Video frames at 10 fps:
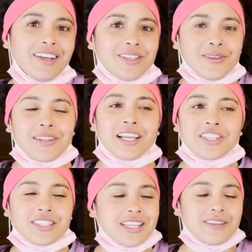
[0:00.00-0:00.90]
So I think I
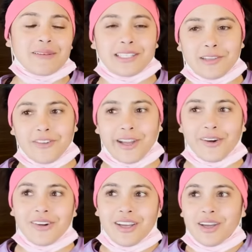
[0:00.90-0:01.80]
just psyched myself
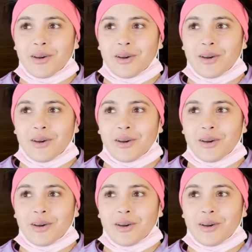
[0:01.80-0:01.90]
out.